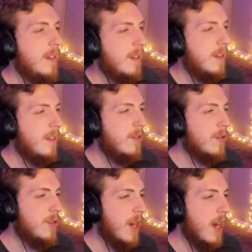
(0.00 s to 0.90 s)
is your
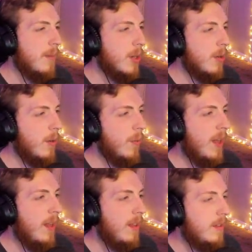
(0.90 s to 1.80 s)
job going
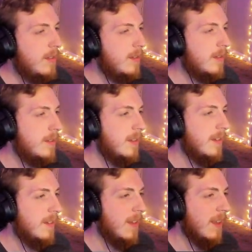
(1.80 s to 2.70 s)
well? Is
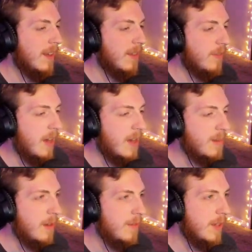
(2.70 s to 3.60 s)
that like the vibe
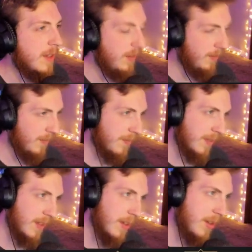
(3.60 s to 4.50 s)
I feel, you know?